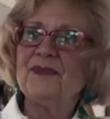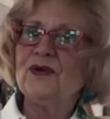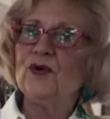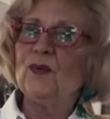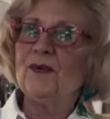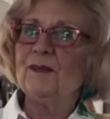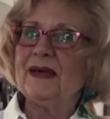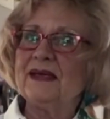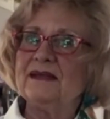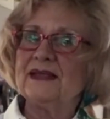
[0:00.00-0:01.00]
you know, we were
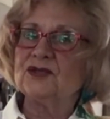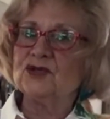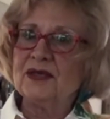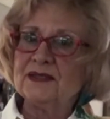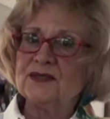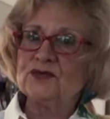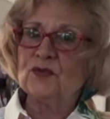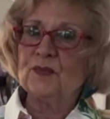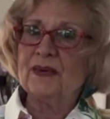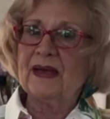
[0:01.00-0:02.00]
making that chicken soup